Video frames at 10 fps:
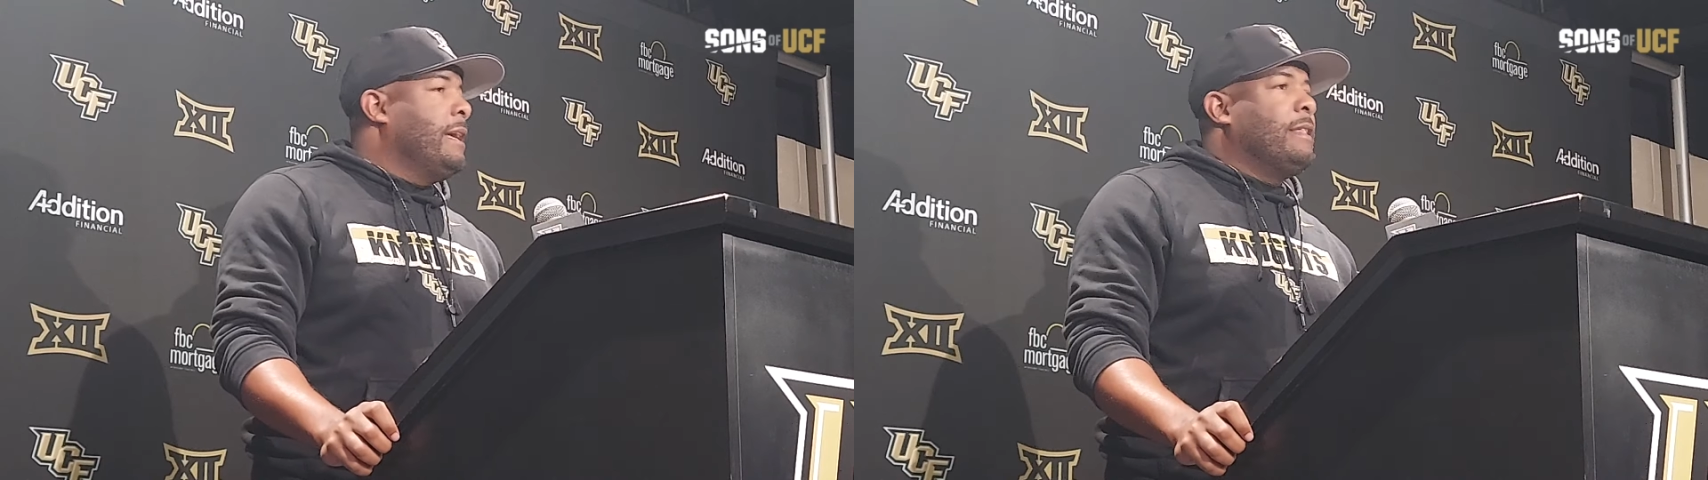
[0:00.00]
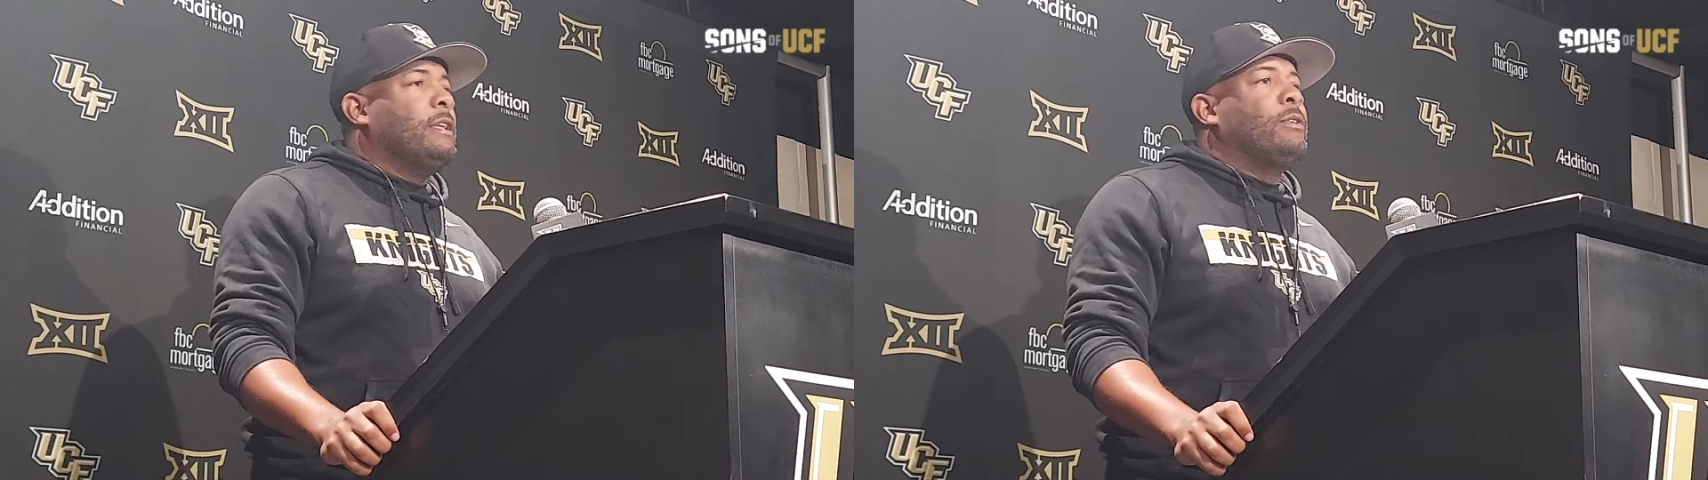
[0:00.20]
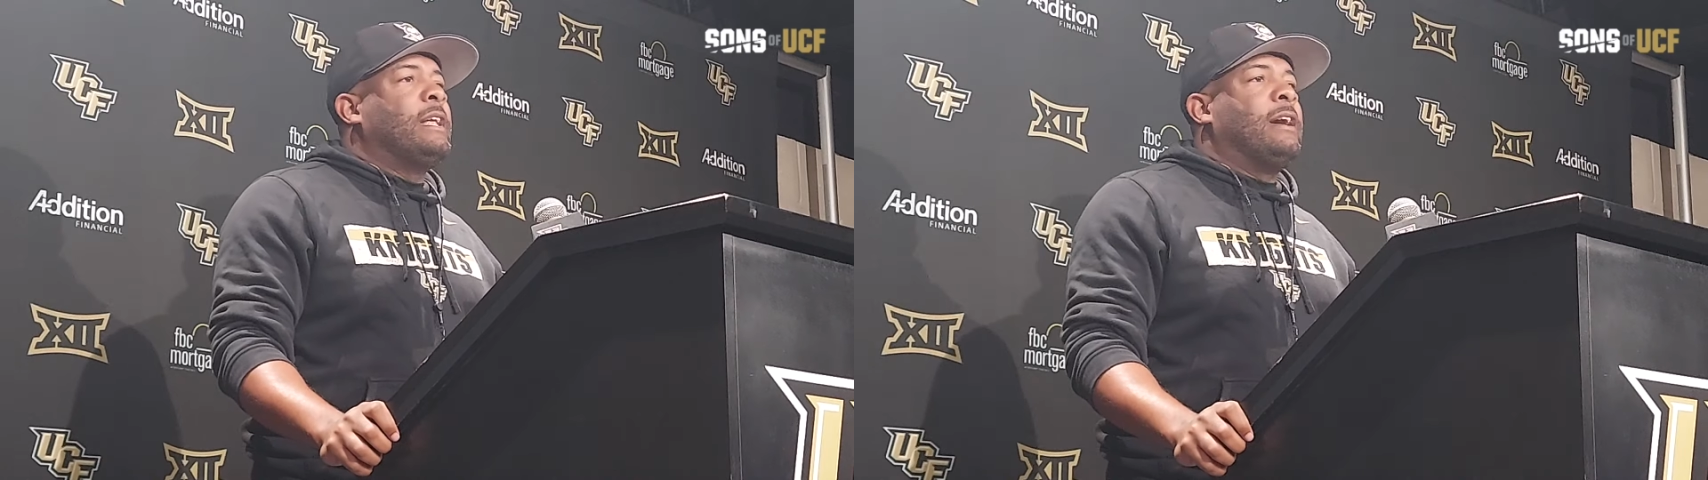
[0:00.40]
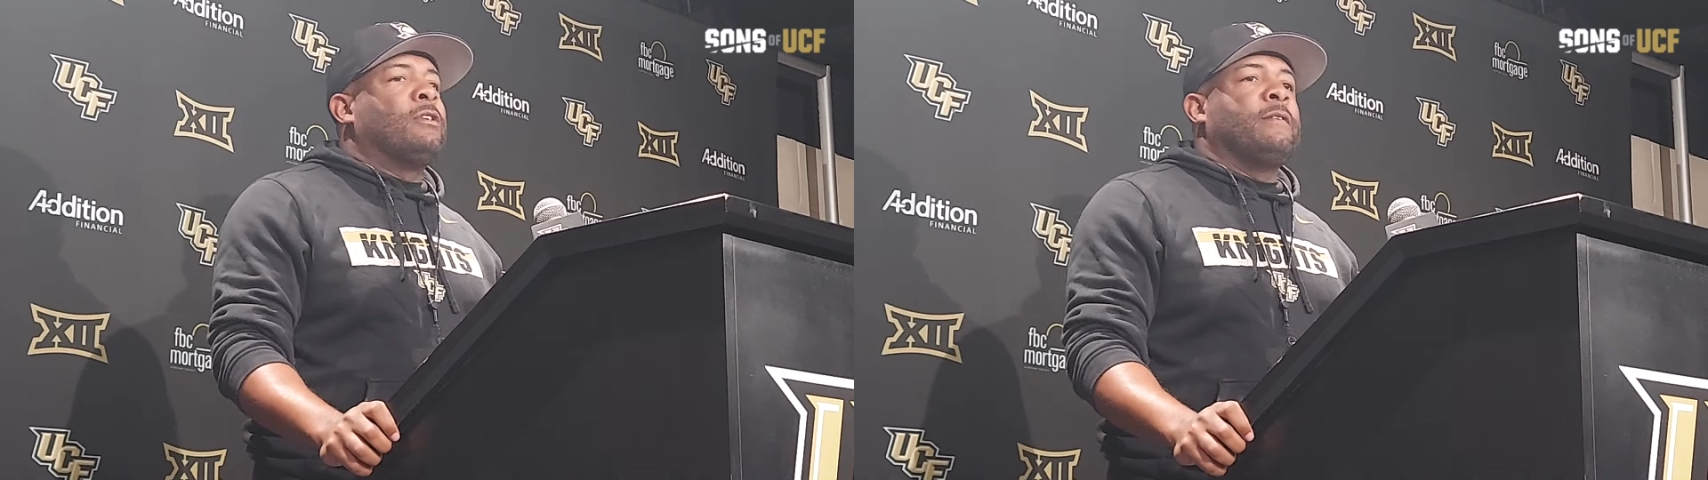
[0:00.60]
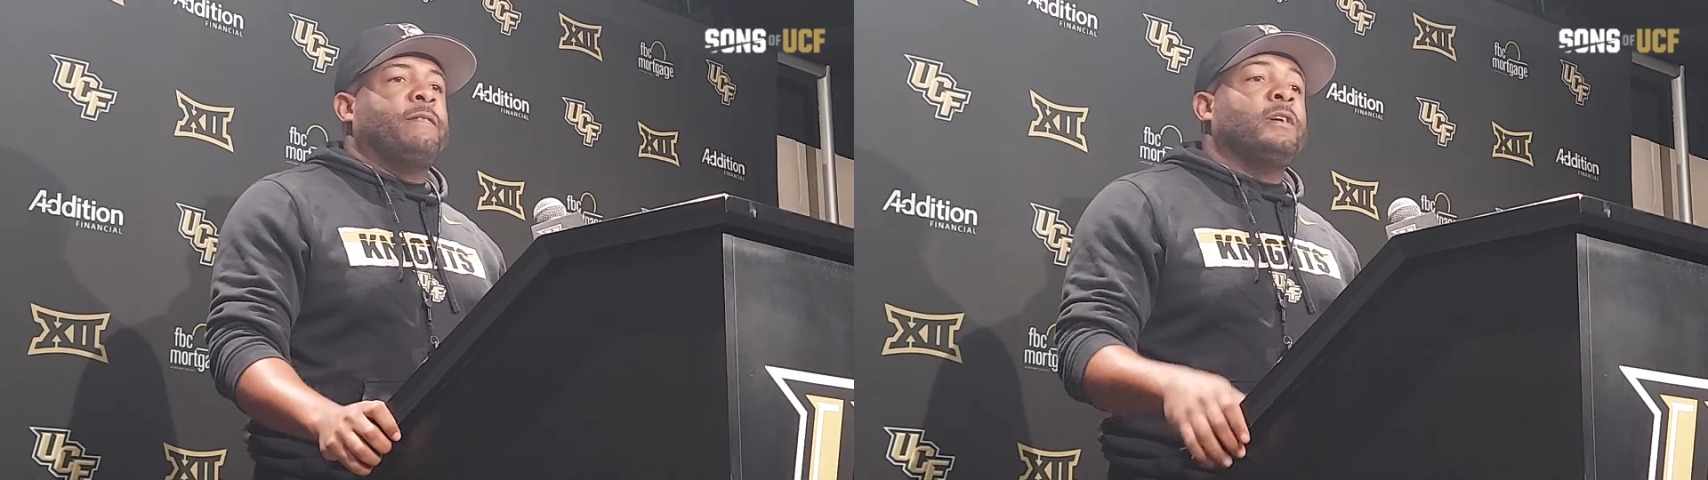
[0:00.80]
and then you get out
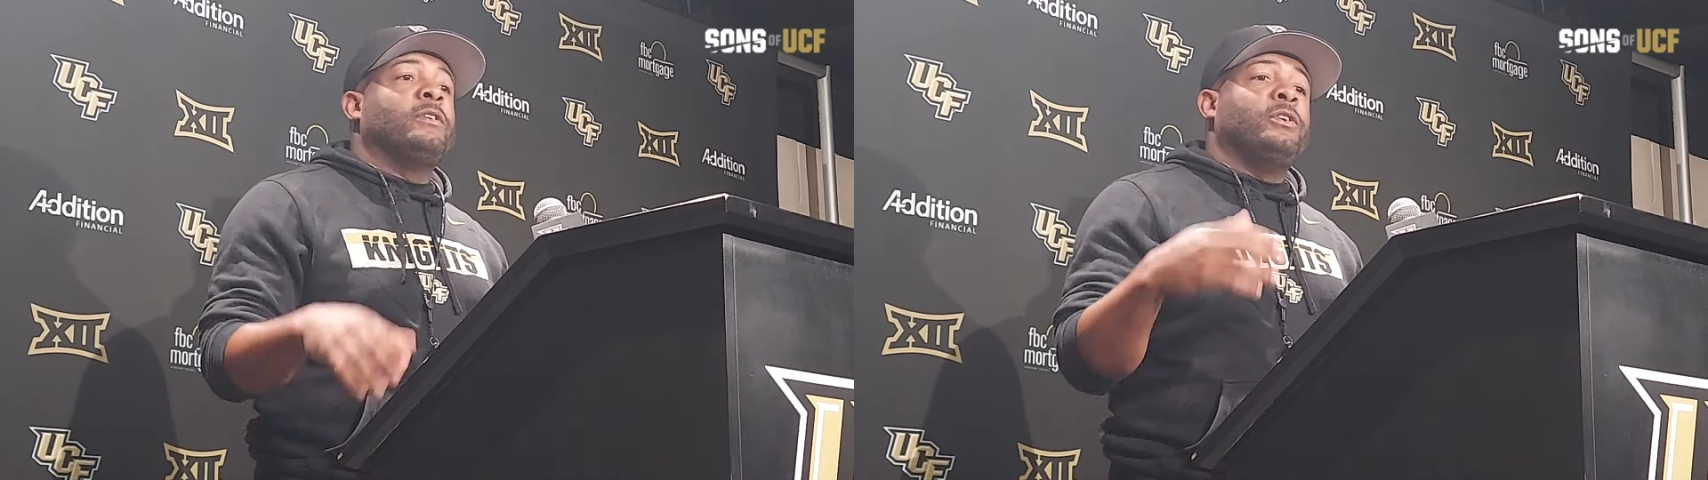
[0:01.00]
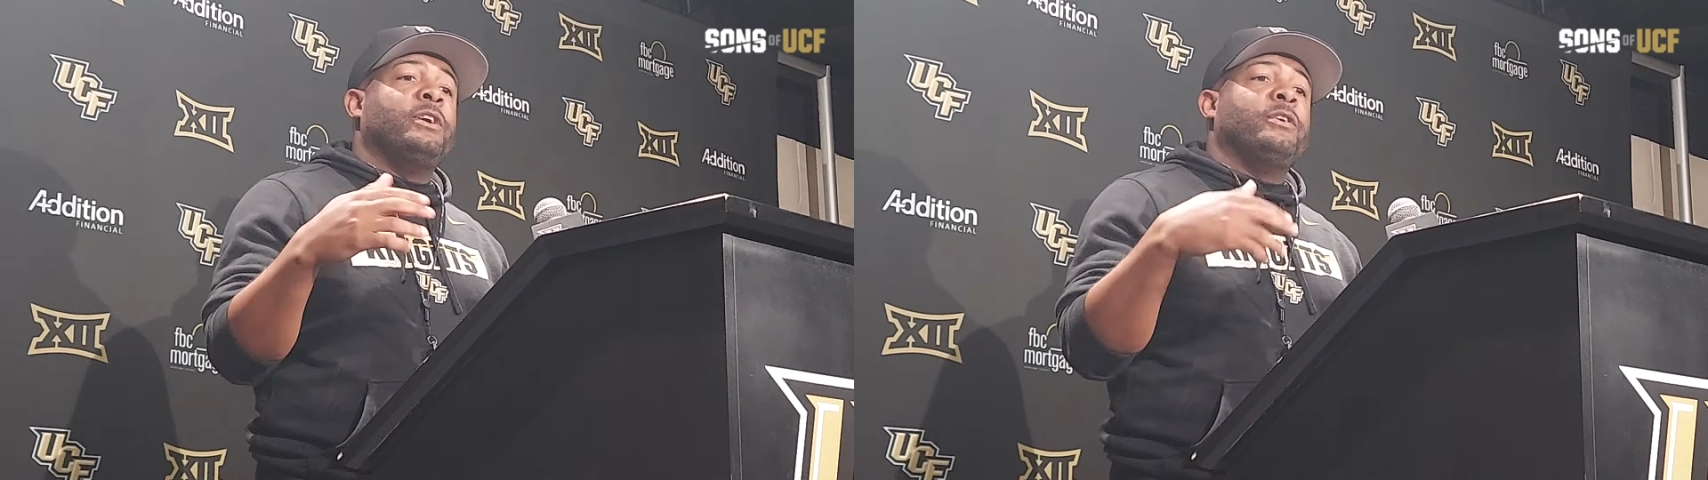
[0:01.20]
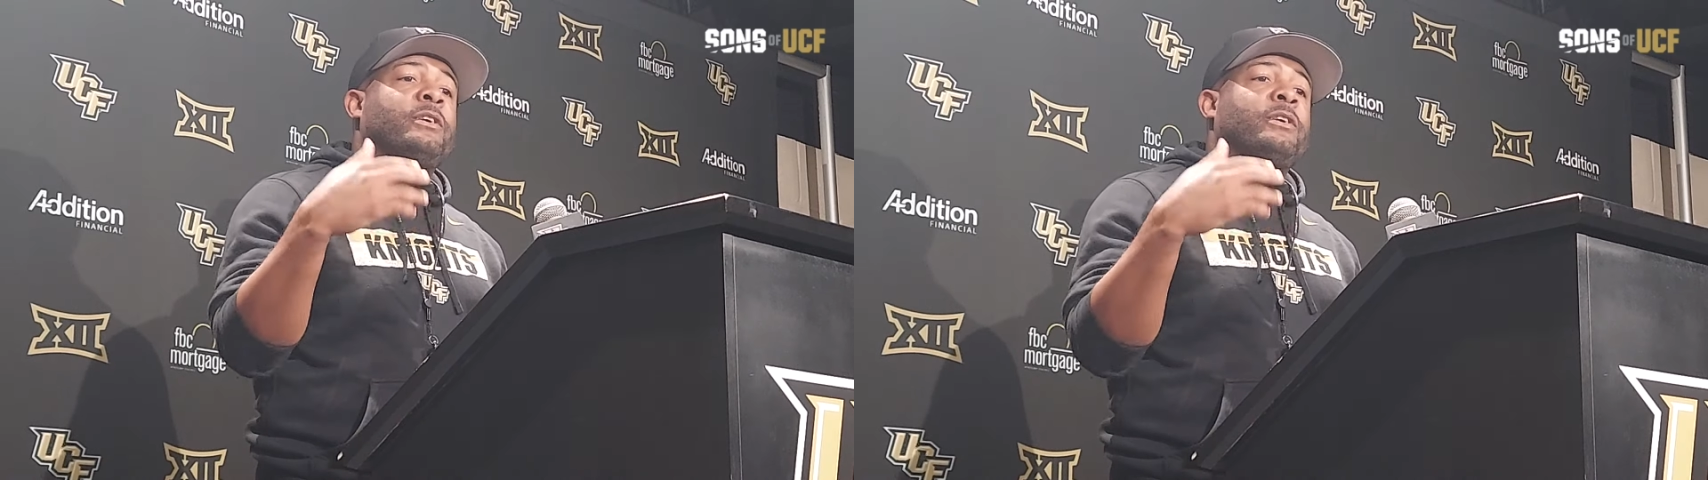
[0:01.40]
on the field and you hear